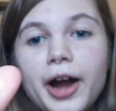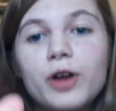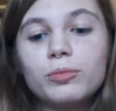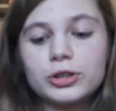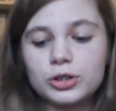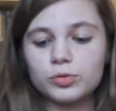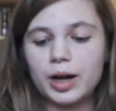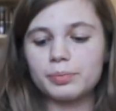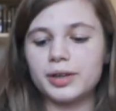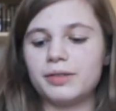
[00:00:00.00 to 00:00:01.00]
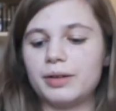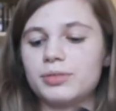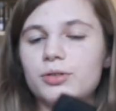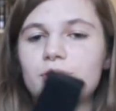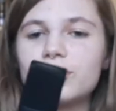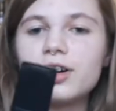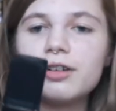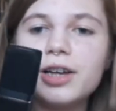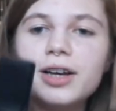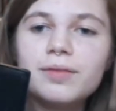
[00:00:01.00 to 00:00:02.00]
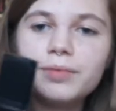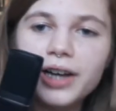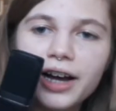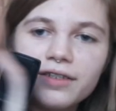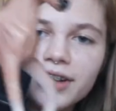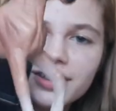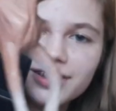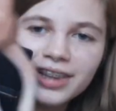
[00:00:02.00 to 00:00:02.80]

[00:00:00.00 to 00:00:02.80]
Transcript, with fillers: I almost dropped him. I'm so sorry. But yeah, I've got this,